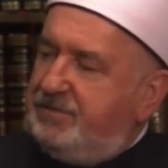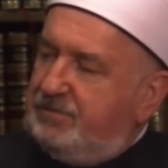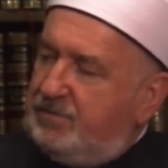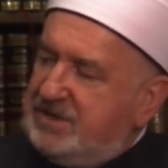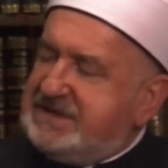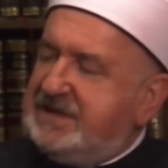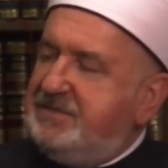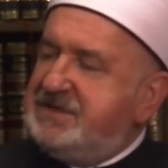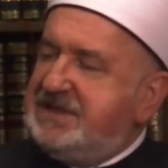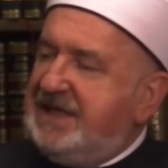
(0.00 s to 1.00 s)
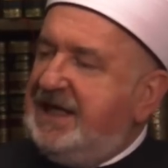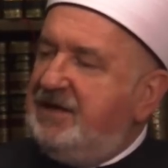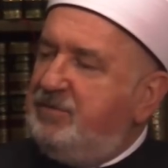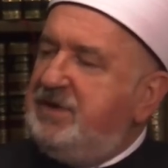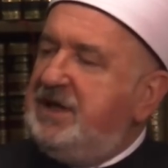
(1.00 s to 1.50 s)
Muslims
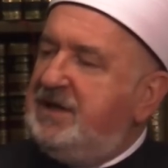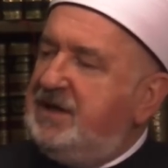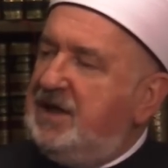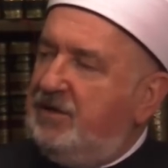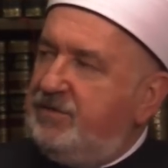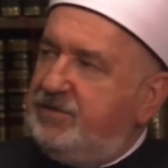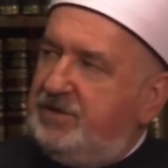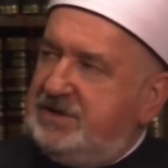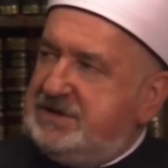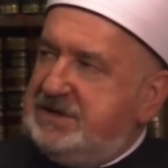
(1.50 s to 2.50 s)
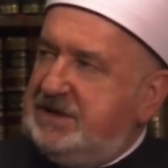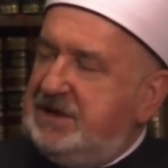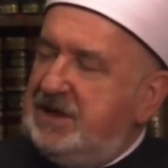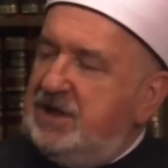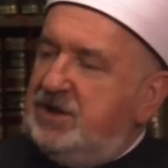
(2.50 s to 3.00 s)
gave me the
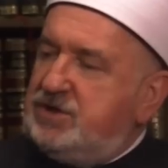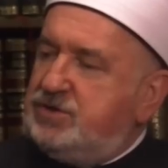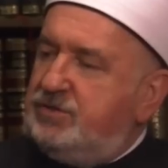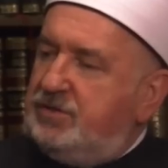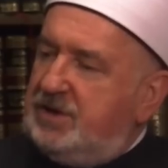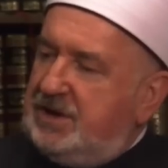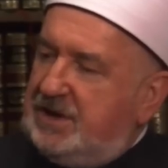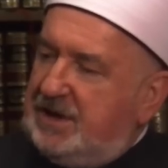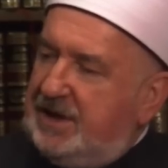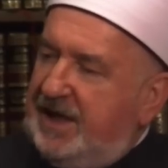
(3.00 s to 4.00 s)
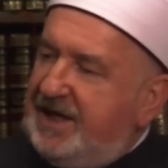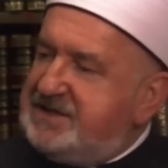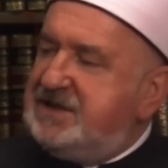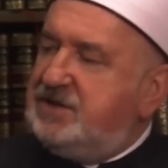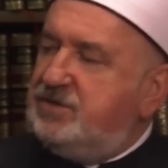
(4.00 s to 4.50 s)
authority to
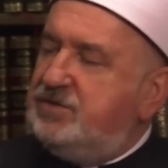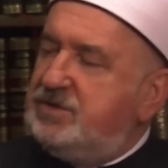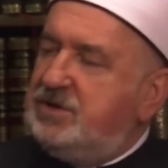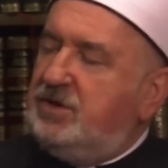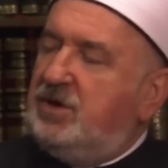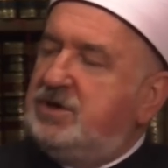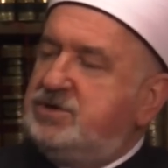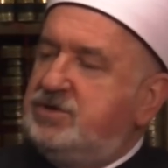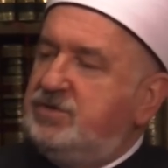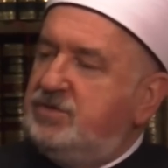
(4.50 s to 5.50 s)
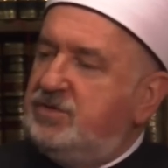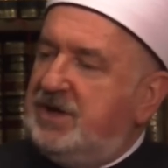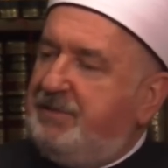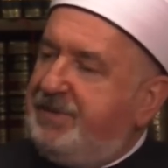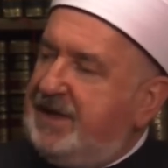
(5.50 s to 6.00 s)
execute or
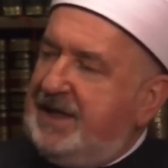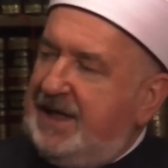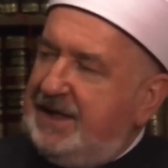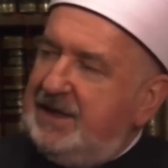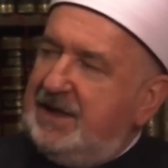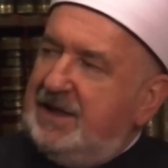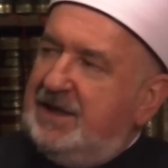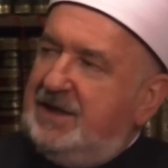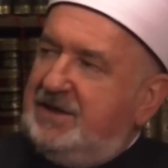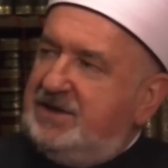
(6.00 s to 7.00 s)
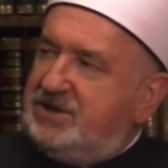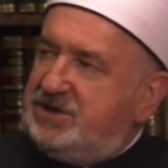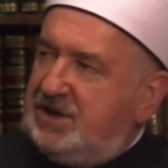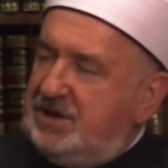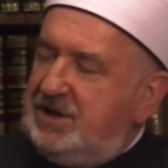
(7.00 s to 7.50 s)
to apply the
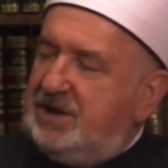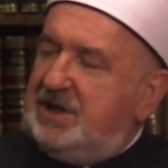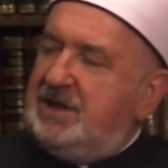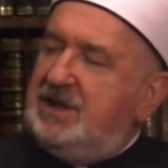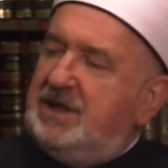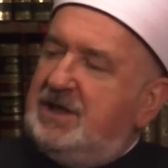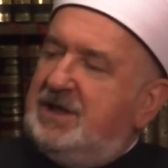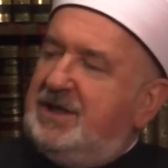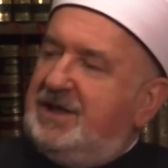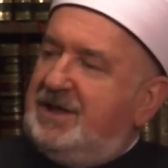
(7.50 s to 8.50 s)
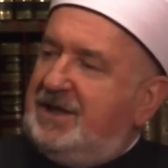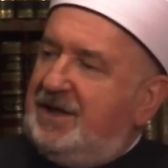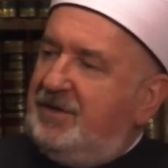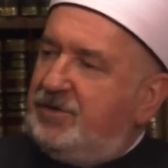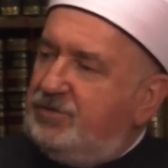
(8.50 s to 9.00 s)
Sharia
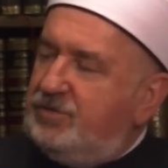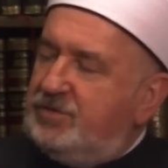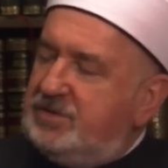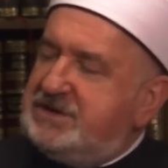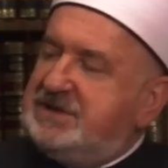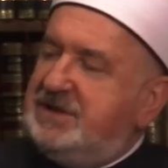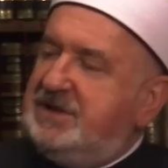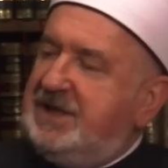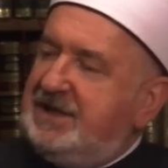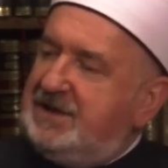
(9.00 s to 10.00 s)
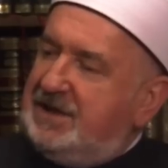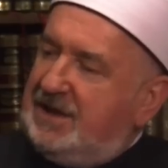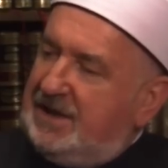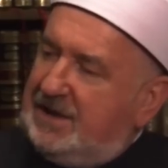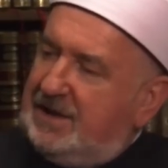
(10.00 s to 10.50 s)
rules that
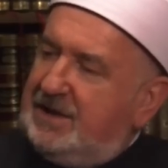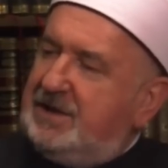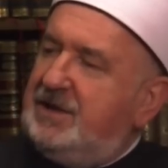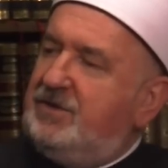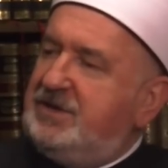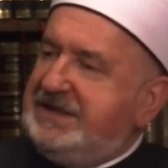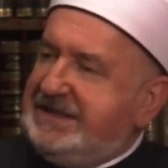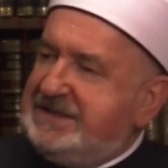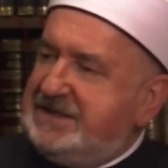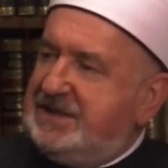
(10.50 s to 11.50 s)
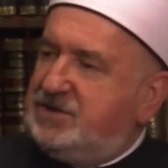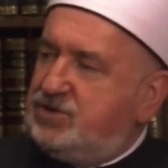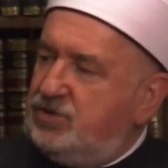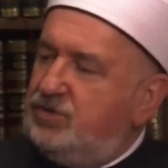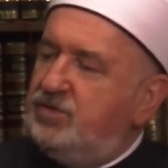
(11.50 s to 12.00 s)
are connected
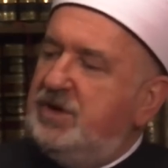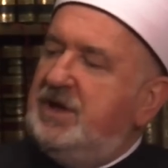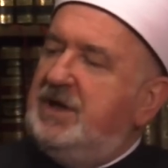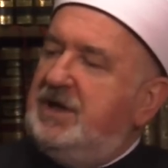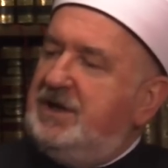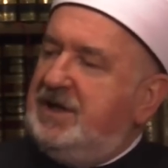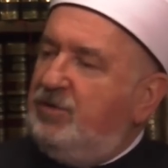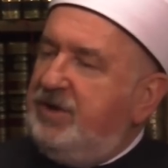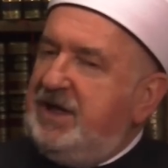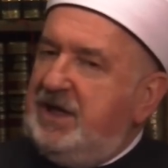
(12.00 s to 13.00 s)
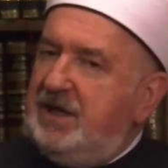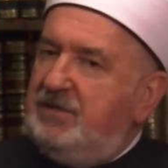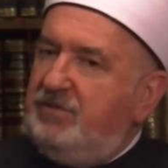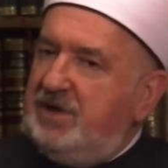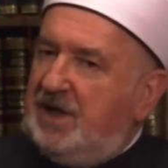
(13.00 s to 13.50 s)
to the way
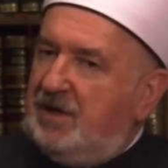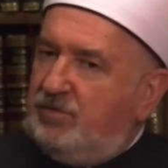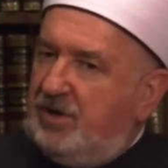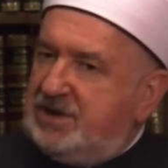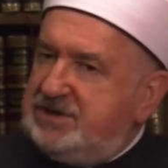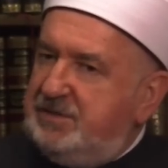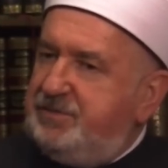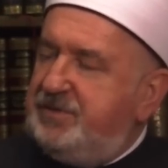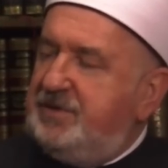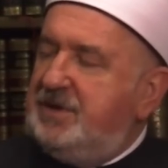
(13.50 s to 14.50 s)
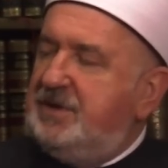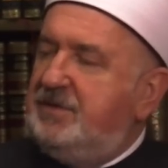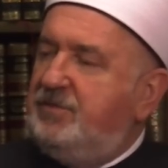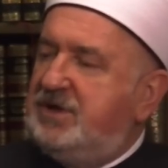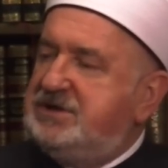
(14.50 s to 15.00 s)
we are
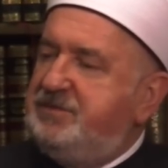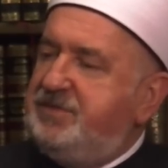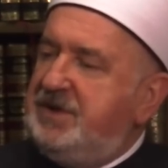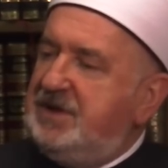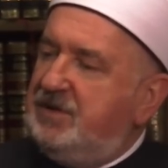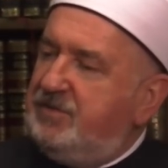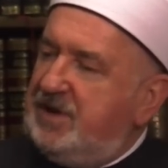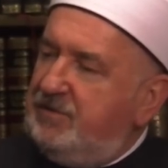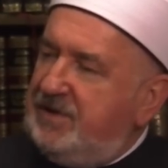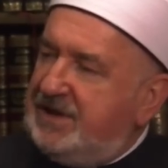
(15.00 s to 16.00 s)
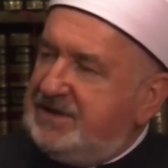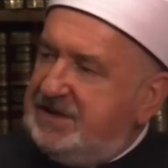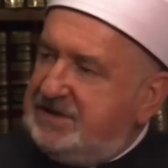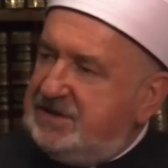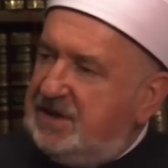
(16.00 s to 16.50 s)
worshiping, the way we are
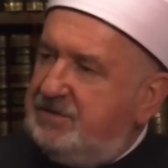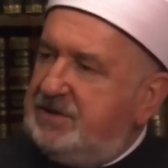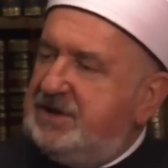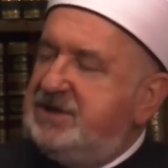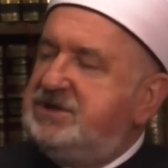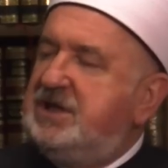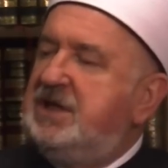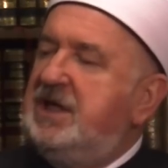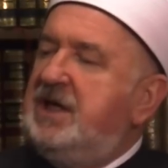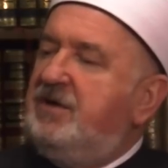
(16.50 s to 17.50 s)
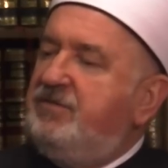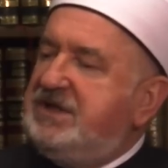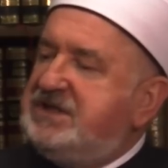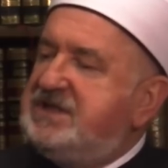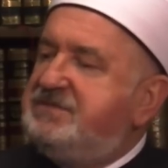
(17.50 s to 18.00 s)
teaching our religion,
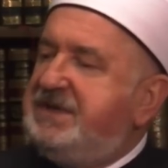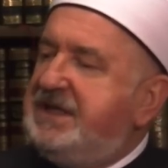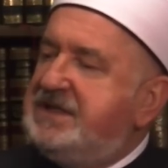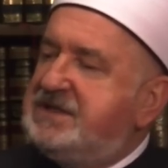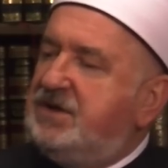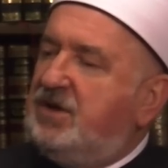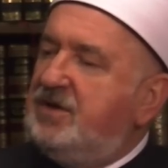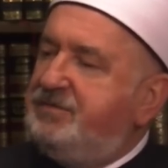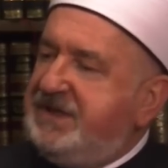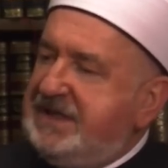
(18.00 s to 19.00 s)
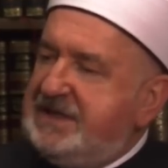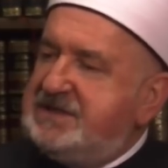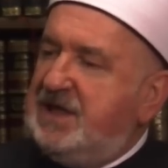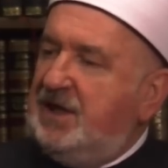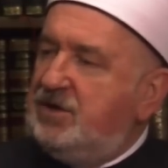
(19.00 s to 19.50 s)
which is based on
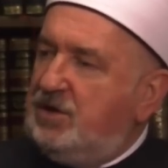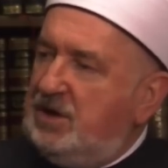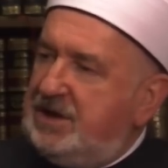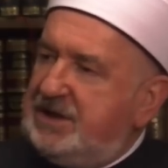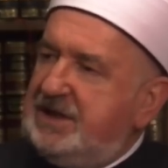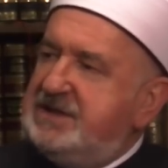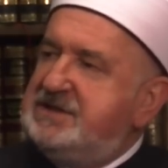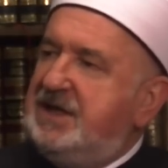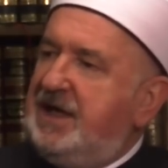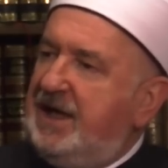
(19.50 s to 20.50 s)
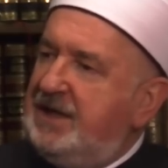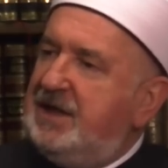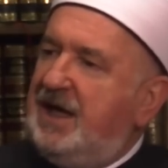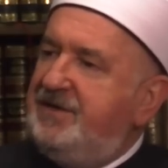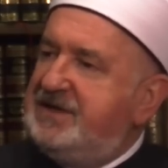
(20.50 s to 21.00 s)
peace and tolerance
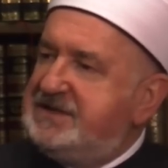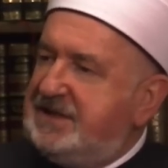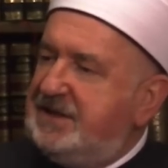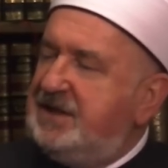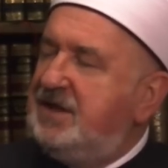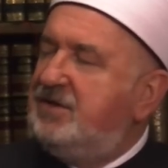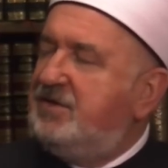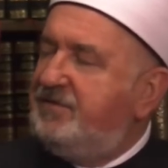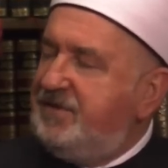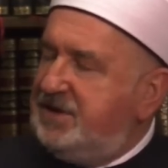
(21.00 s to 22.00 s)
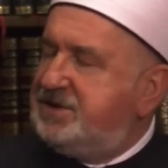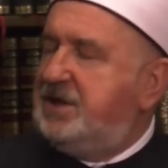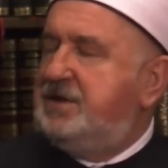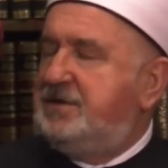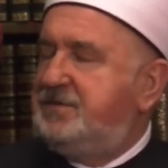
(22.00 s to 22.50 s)
and understanding of each other.